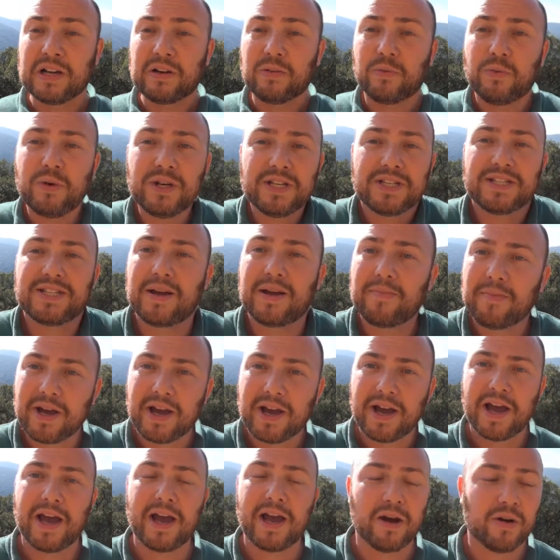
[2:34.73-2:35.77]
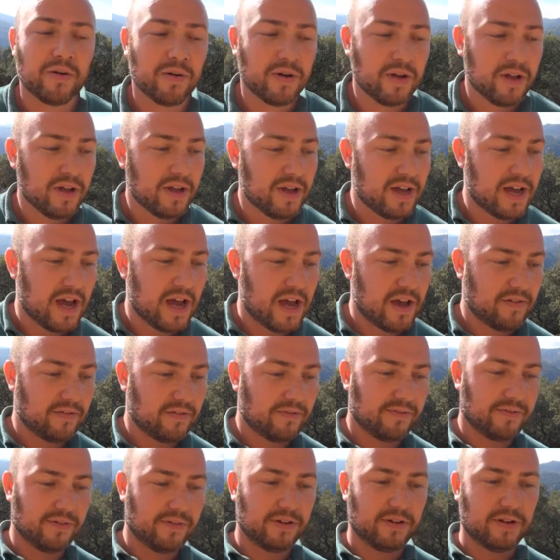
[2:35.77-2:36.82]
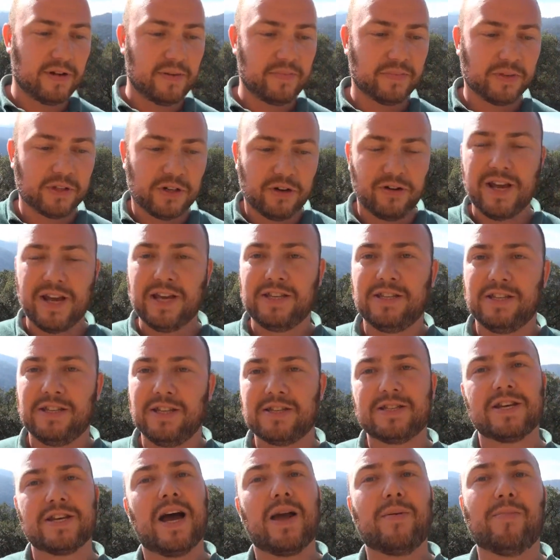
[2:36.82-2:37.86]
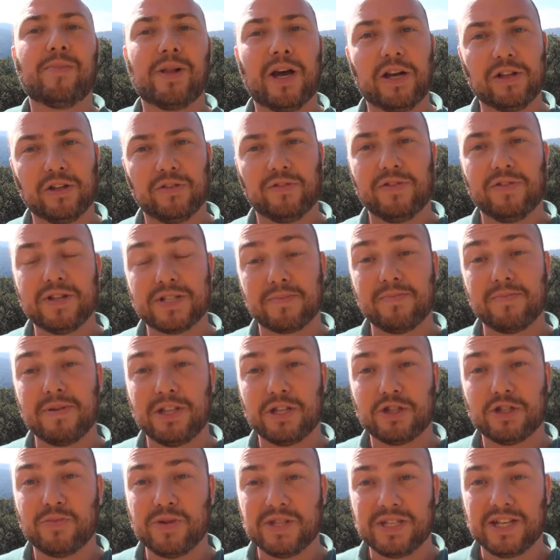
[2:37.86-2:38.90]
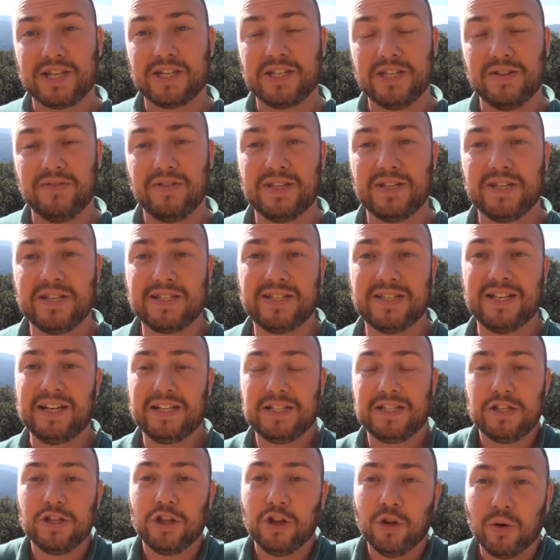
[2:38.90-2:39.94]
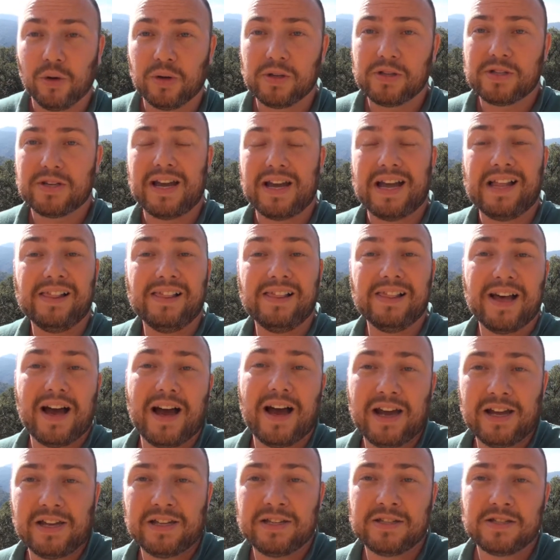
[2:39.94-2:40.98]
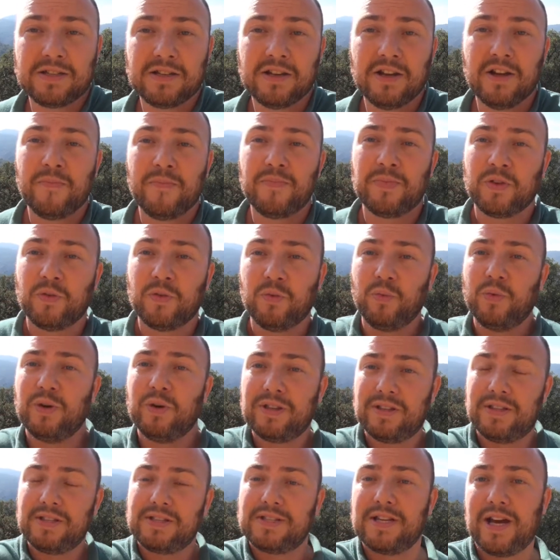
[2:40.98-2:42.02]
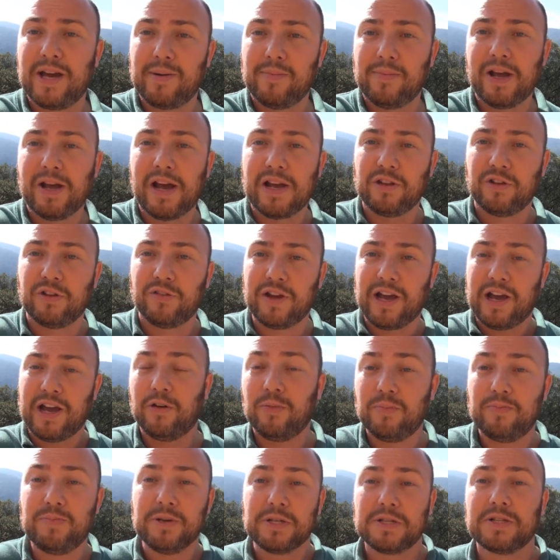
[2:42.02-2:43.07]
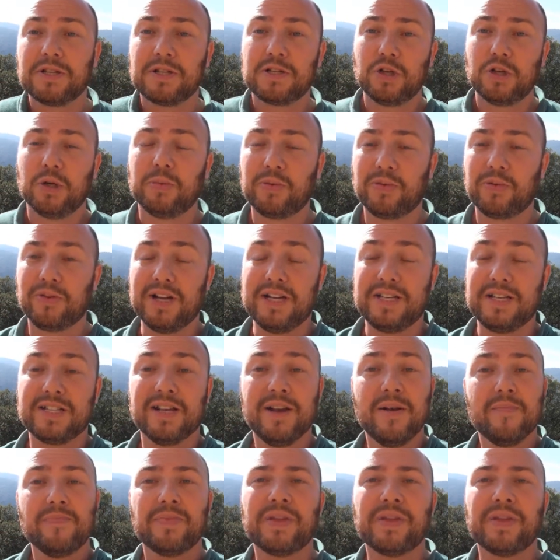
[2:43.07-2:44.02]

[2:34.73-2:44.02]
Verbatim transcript: We somehow have created a timeline of risk management activities that is not aligned with the timeline of how business operates.